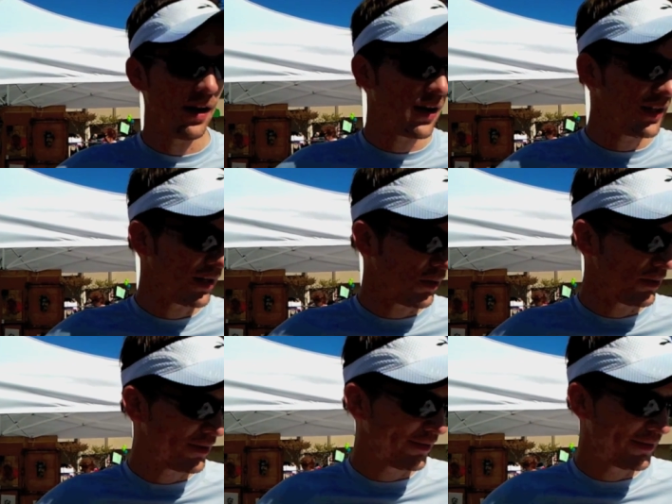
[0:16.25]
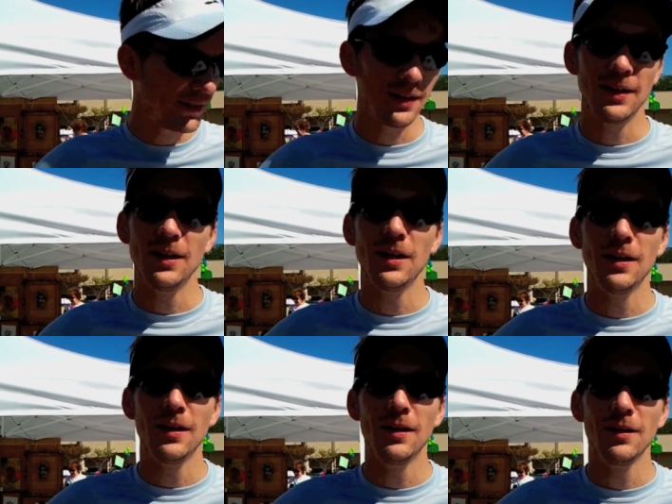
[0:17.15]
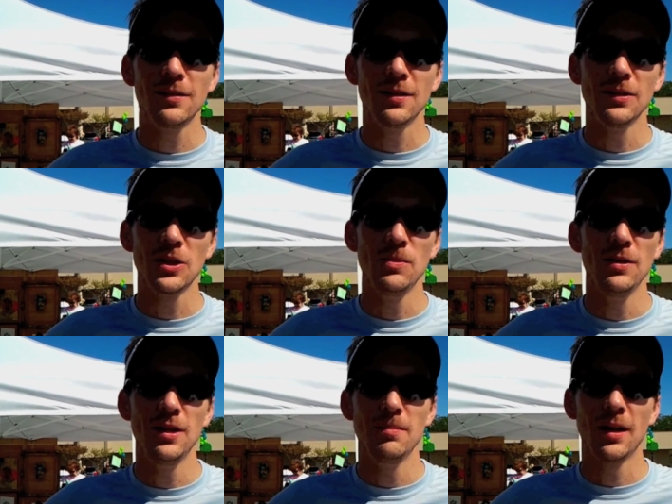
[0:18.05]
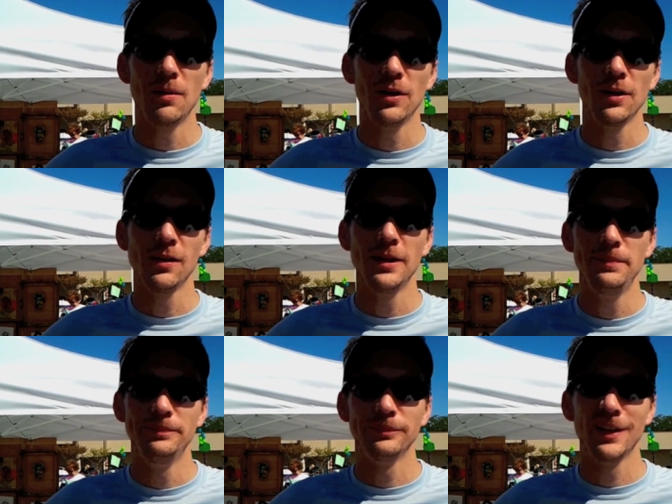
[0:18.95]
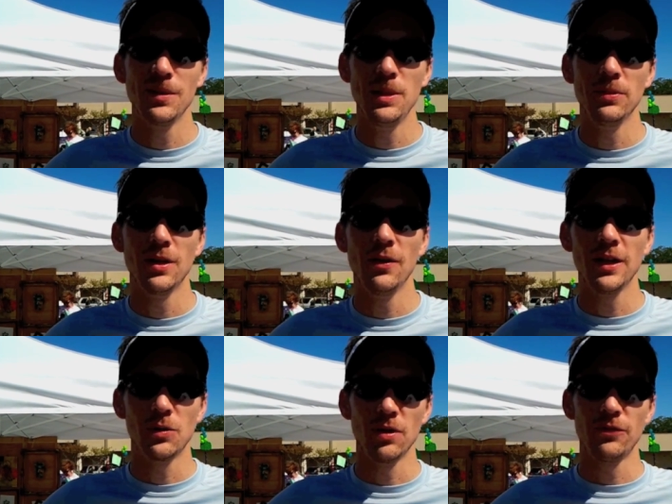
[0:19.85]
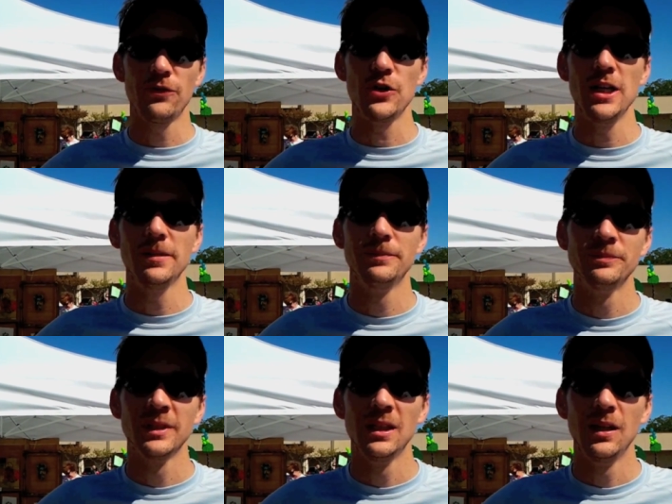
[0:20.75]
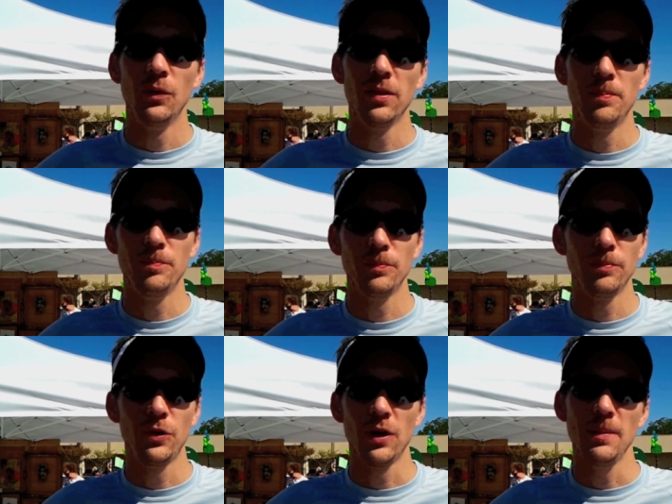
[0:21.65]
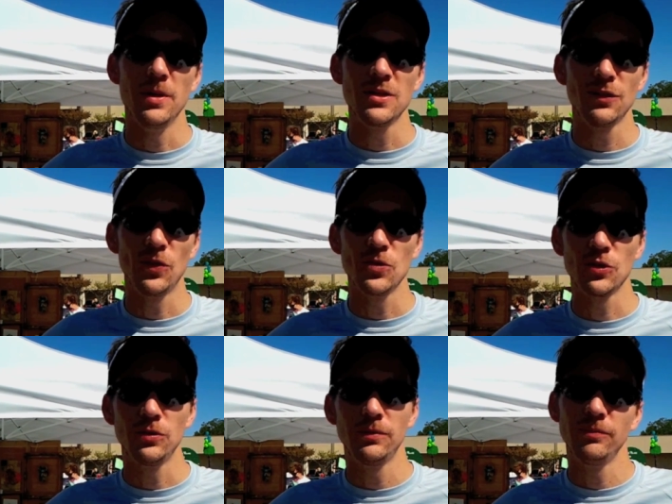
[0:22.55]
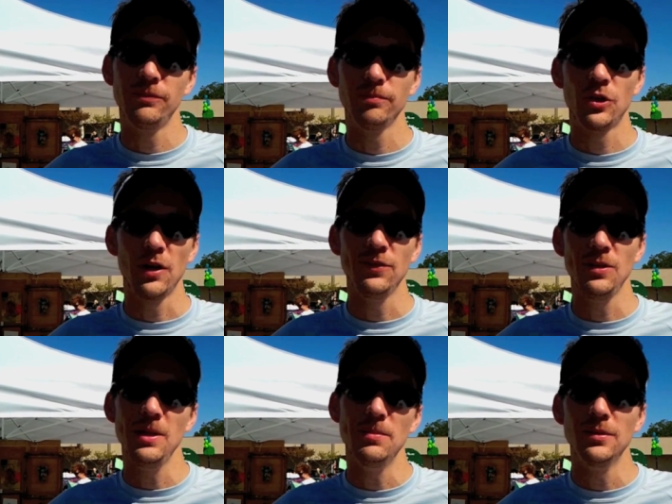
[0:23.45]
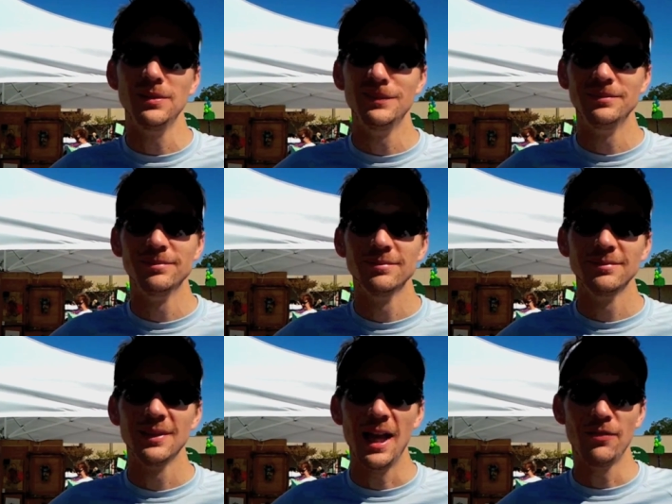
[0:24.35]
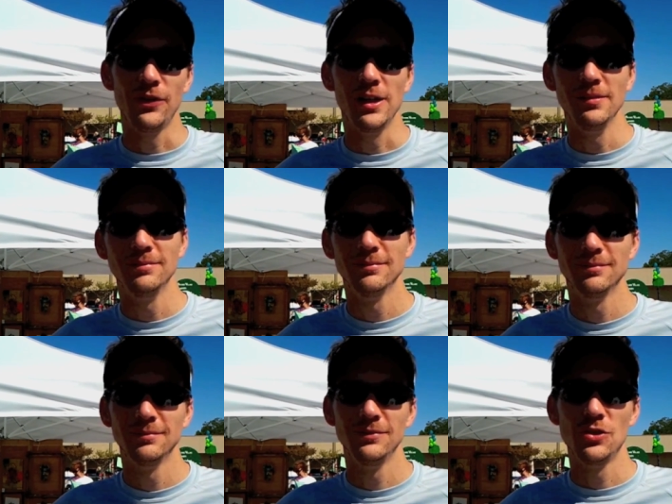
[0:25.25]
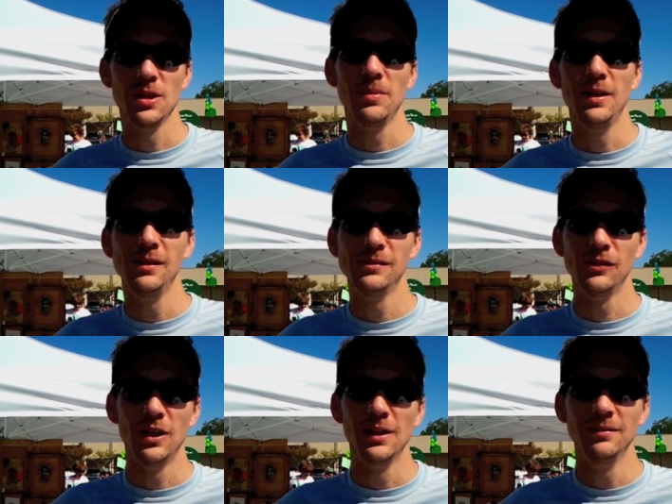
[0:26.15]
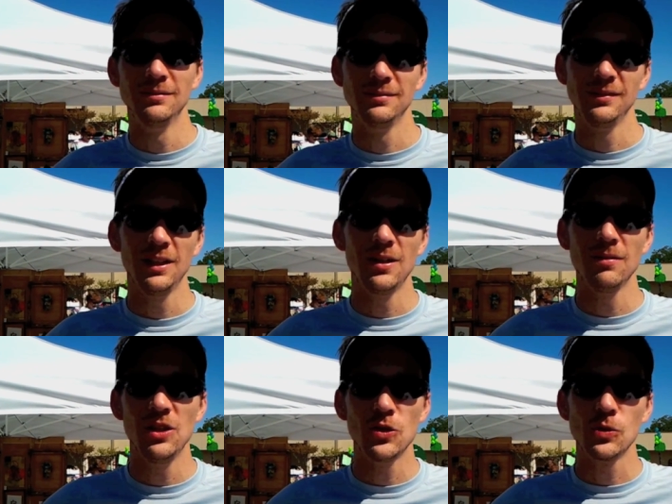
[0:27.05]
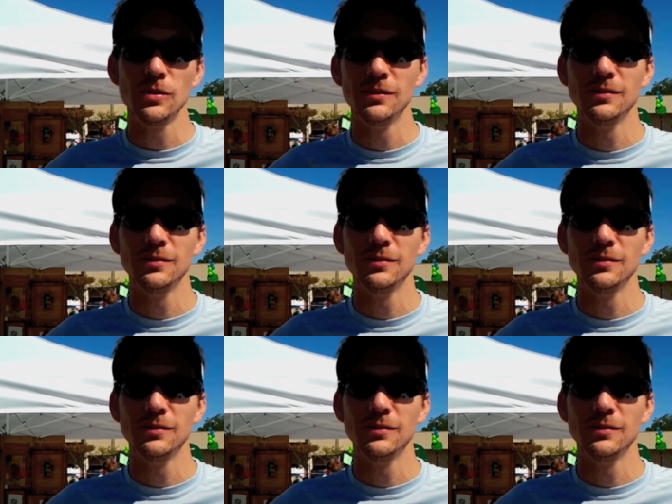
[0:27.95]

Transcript: You know, we're just telling the community about our running club, letting people know they can run for free with a great bunch of social, crazy people. Have fun, drink beer, run, you know, the usual.